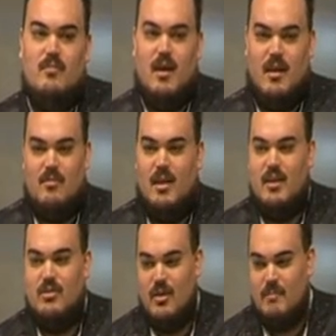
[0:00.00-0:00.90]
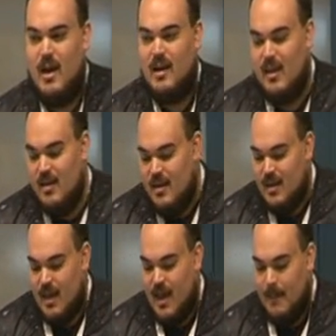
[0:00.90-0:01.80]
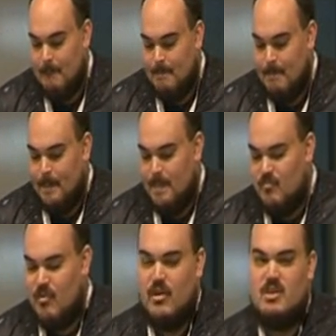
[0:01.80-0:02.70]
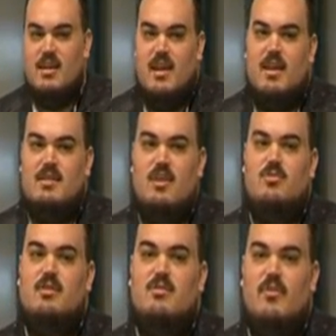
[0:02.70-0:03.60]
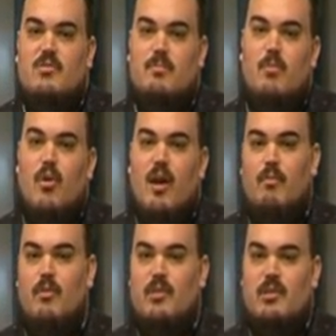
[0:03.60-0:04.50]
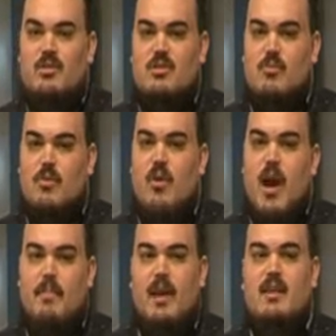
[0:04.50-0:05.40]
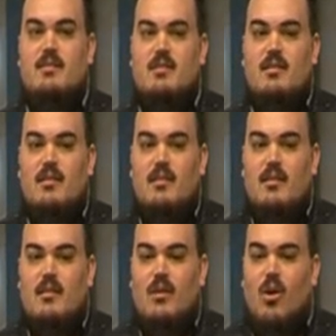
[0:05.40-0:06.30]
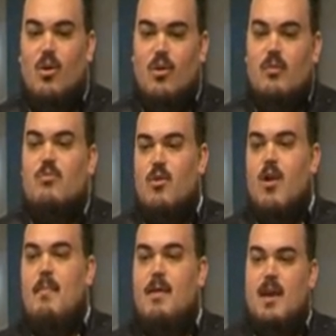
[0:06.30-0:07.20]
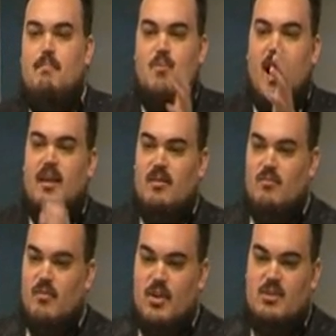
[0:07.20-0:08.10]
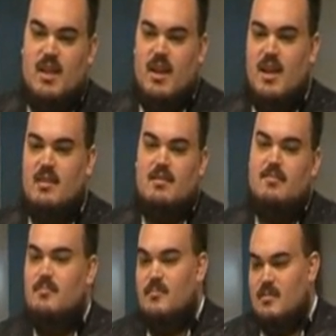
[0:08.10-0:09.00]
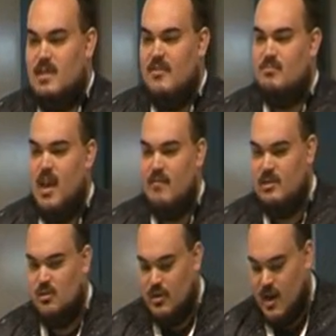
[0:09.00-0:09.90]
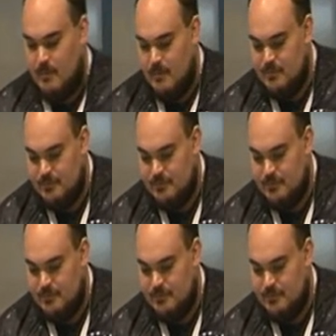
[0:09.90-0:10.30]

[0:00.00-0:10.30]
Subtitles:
an unrelated third party. Reverse DNS entries are often more helpful than just the raw IPs, or raw IP bracket reverse DNS saves me having to look it up.